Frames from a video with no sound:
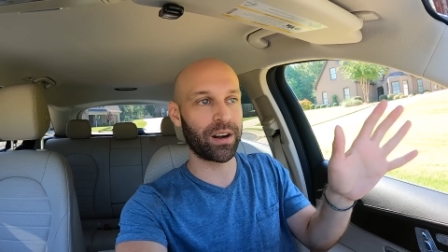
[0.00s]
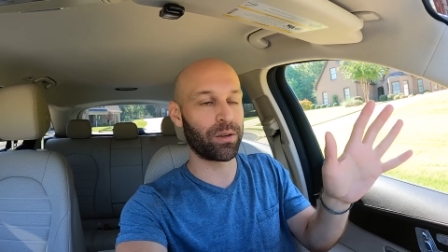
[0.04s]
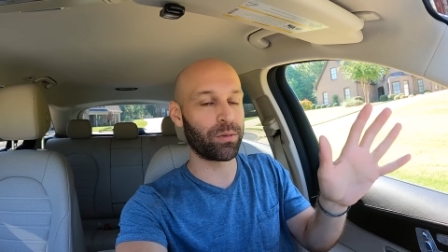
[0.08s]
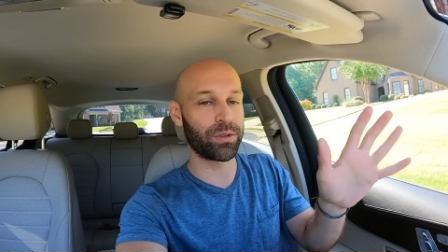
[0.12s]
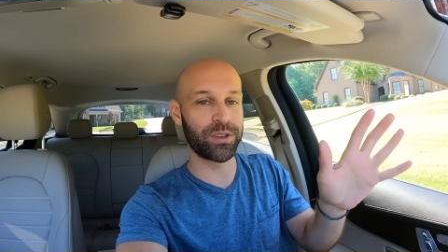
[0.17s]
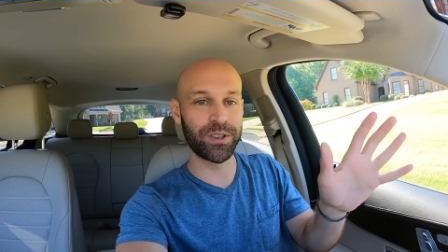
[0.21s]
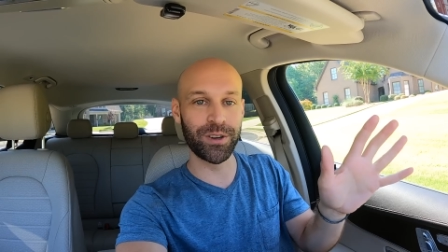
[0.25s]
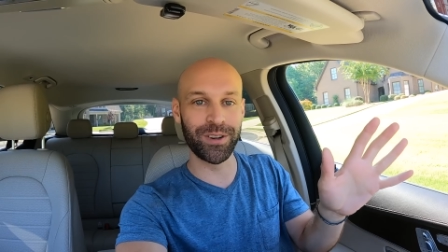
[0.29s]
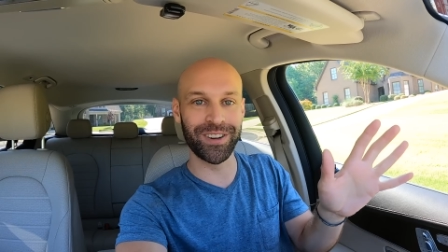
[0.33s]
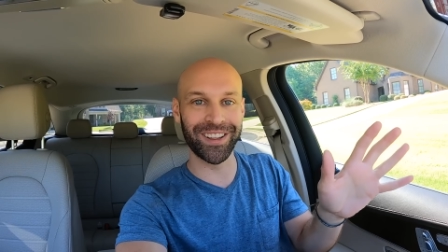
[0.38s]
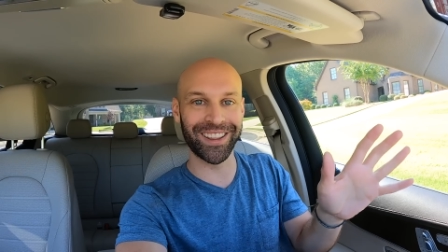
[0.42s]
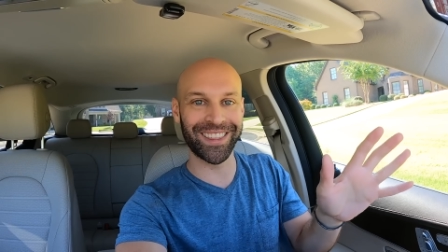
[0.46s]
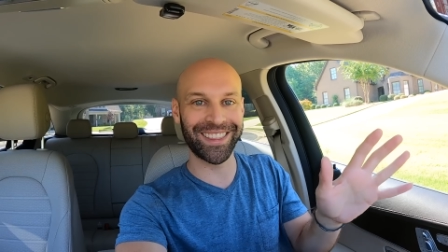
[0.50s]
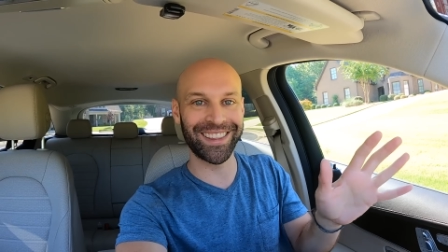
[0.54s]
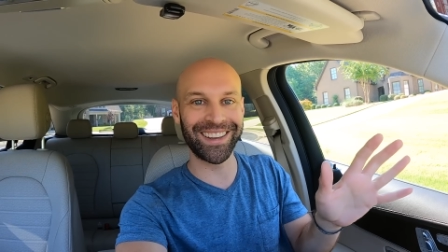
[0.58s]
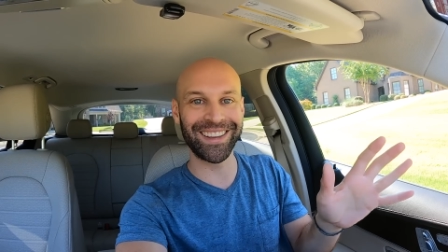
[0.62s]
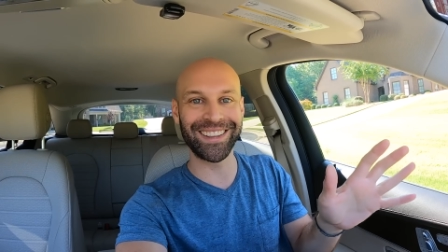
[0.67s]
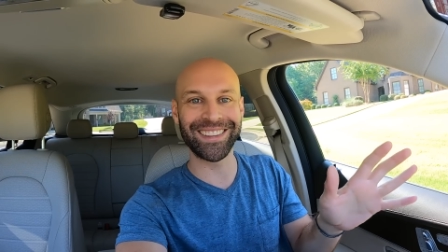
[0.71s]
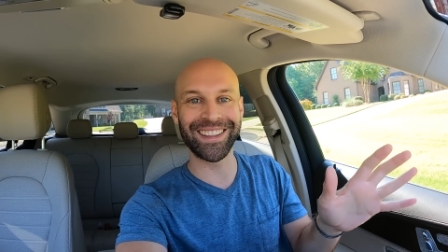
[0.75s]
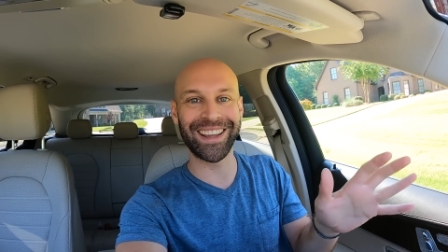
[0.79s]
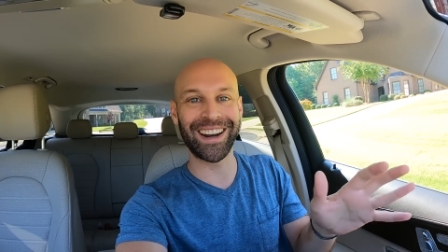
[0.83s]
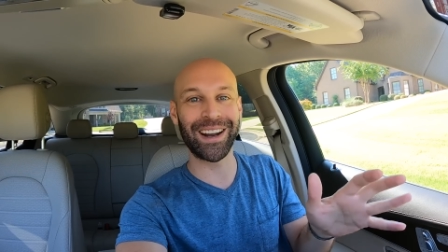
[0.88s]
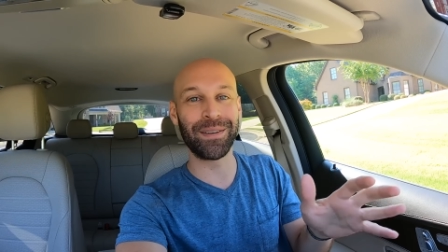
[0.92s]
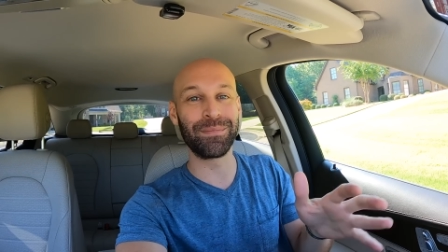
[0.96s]
I don't want you to
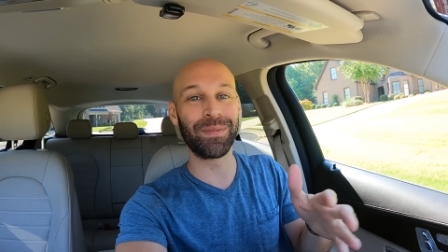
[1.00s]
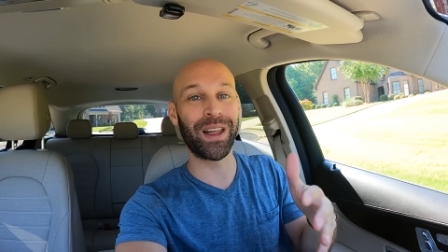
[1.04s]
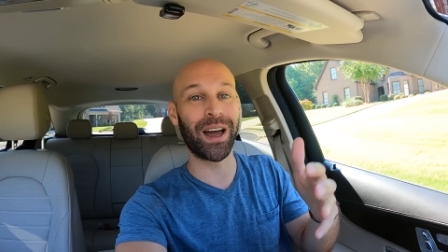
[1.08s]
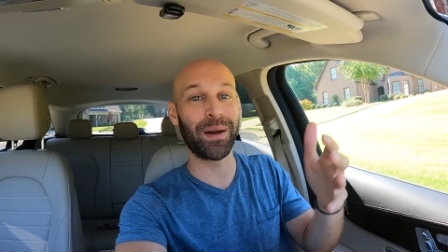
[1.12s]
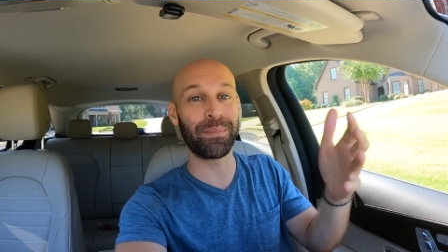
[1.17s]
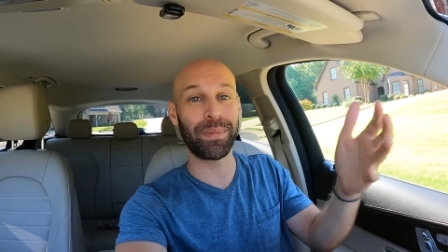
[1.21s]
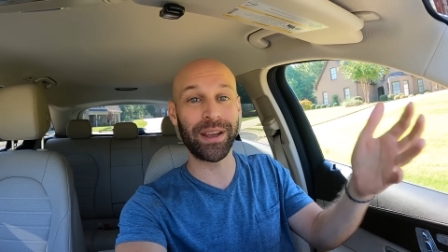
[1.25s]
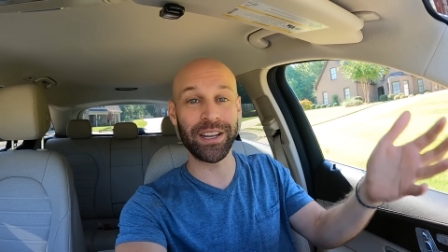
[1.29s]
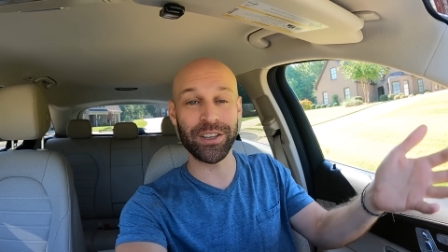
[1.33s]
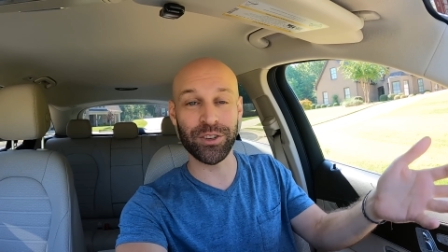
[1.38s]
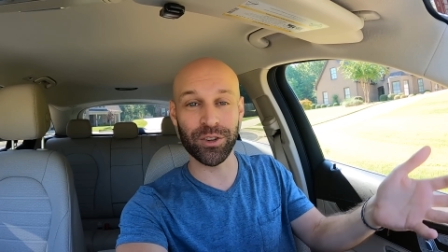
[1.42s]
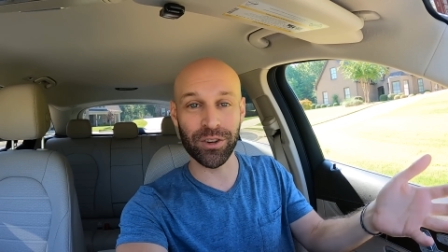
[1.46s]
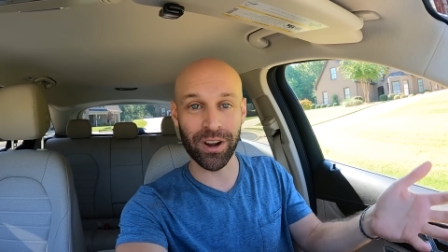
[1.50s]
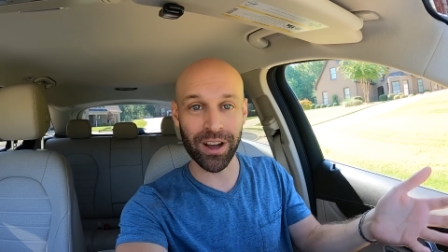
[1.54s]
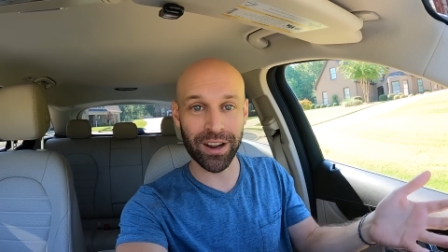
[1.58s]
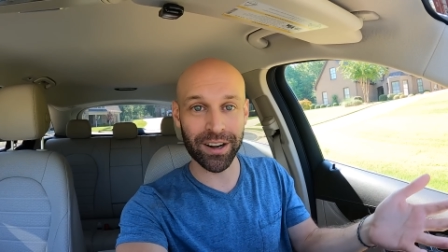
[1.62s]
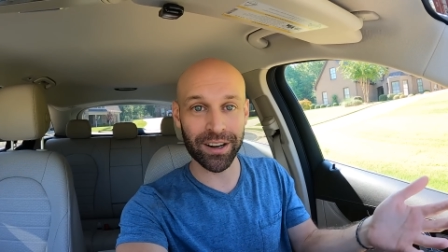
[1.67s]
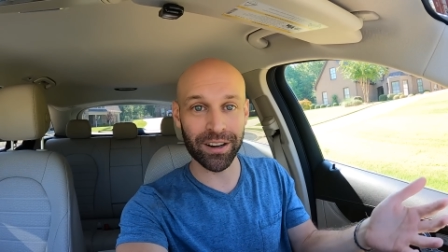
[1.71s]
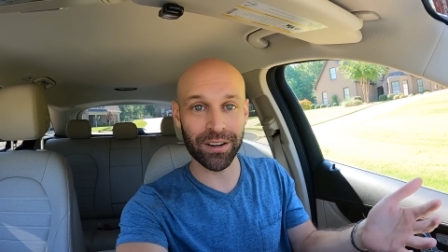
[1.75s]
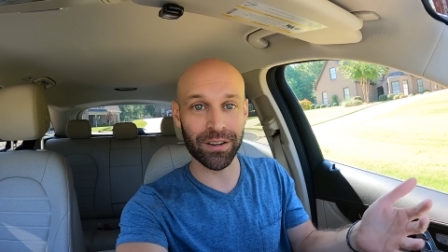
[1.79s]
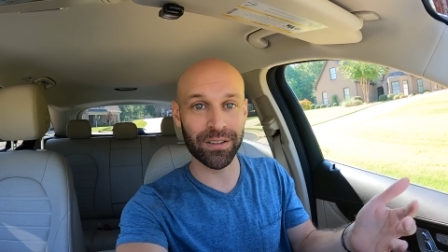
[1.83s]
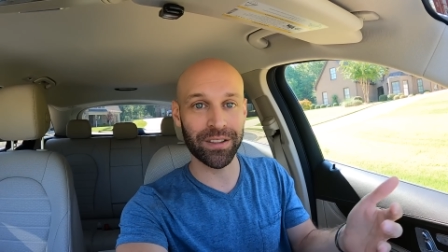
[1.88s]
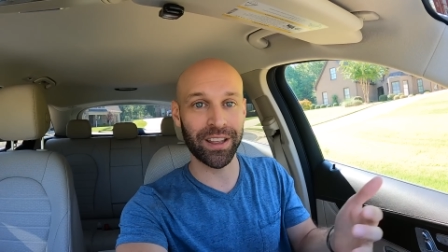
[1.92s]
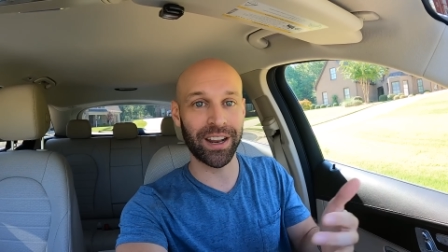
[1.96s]
think that I'm not
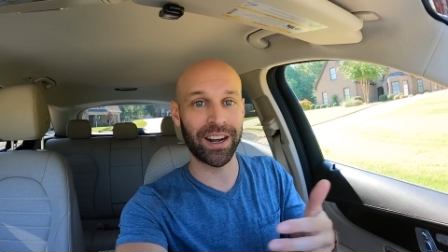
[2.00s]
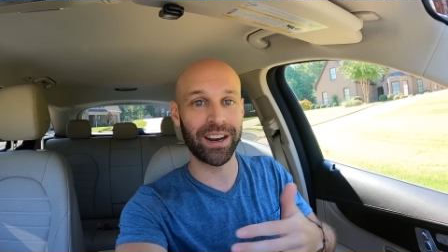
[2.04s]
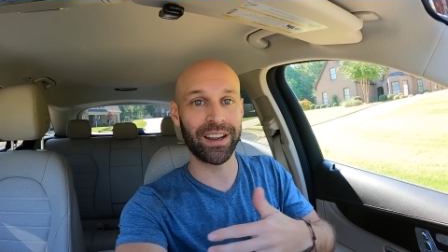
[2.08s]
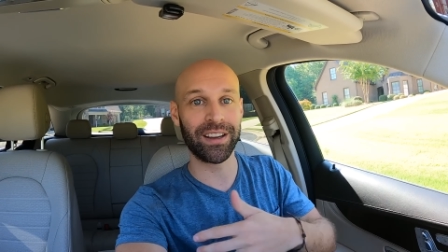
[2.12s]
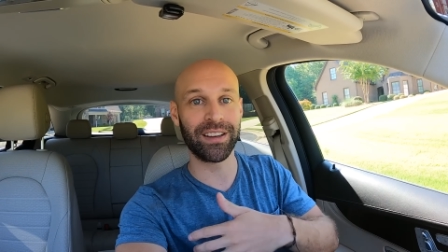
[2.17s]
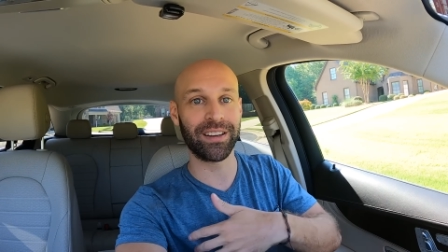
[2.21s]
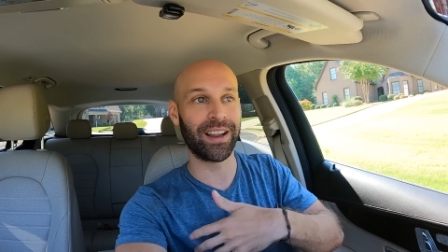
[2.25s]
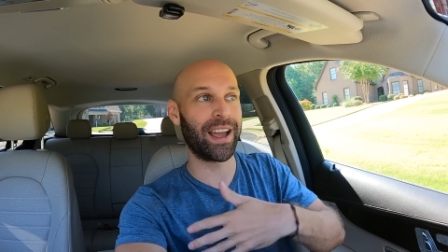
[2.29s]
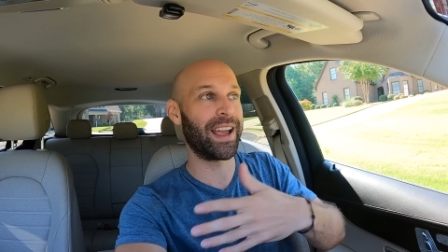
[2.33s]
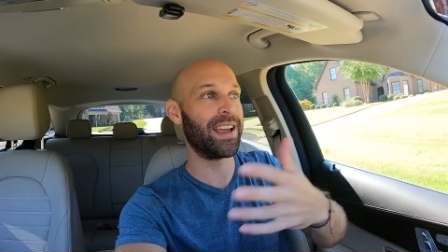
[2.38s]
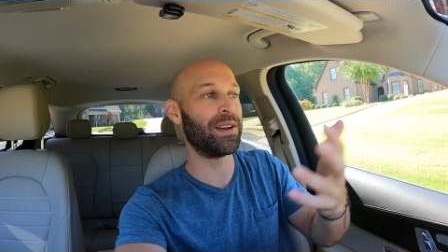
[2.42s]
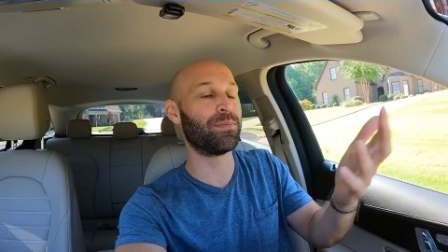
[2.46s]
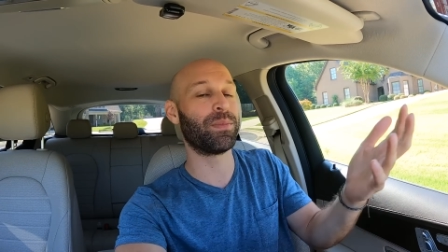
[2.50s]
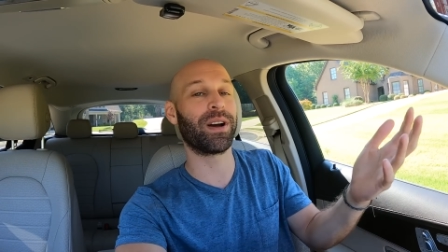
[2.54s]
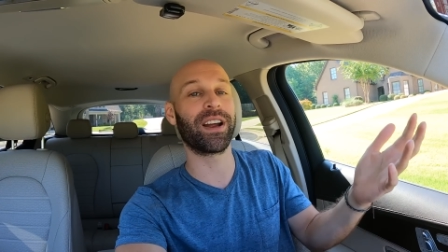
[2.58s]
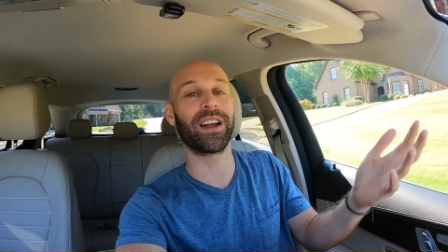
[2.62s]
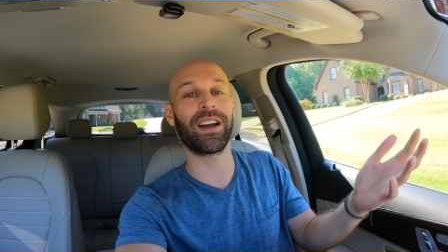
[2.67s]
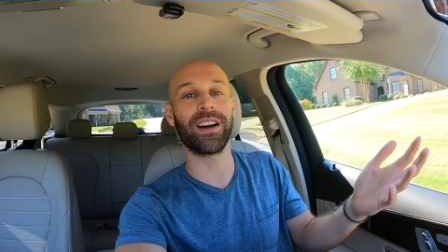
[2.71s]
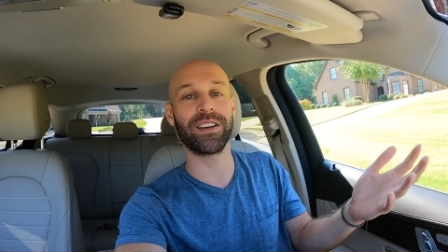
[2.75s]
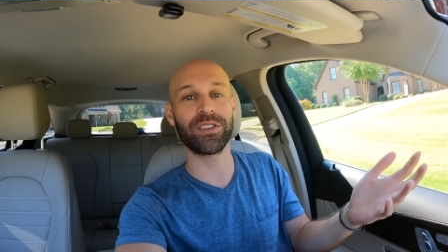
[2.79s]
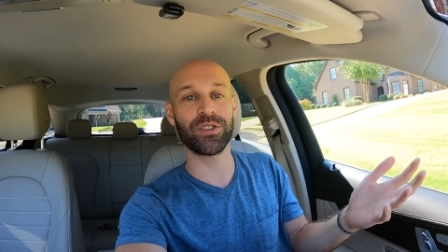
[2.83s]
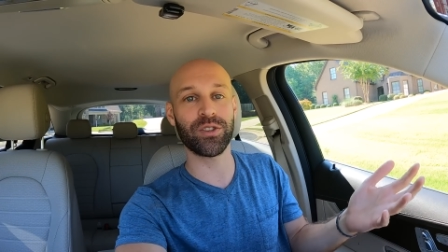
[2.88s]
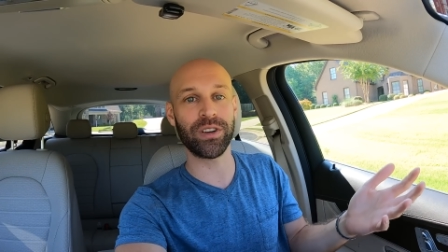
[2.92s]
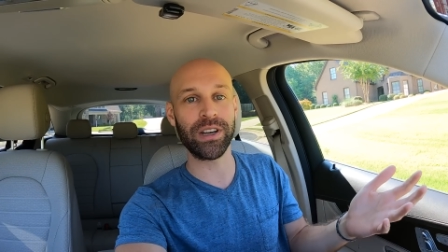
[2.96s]
patriotic or that I hate my
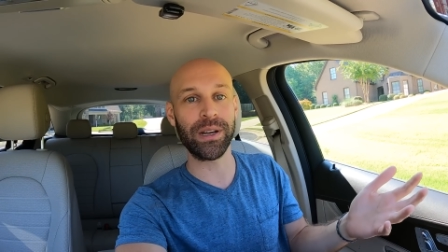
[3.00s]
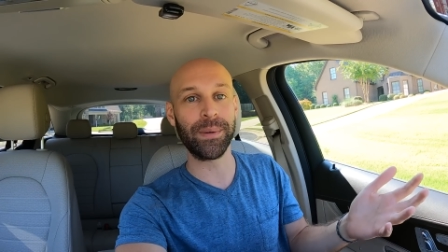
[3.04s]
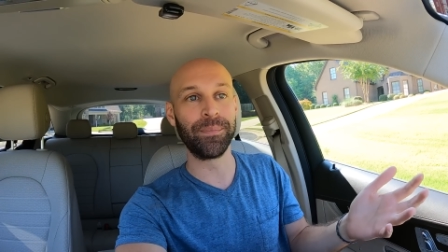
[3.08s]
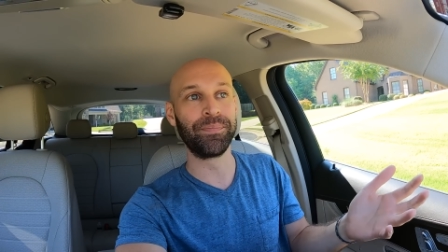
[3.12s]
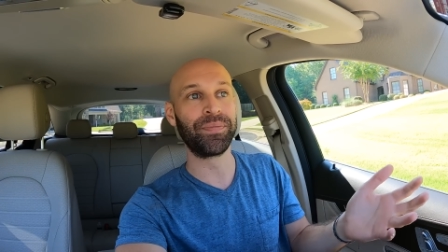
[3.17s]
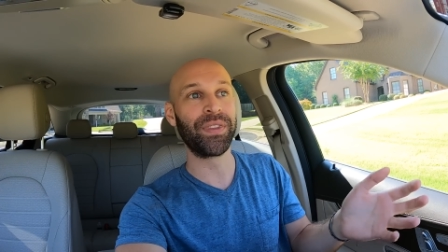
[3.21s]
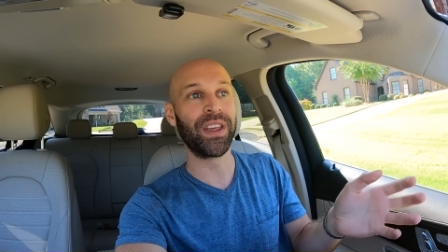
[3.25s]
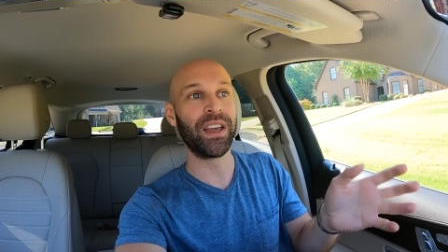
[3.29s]
country.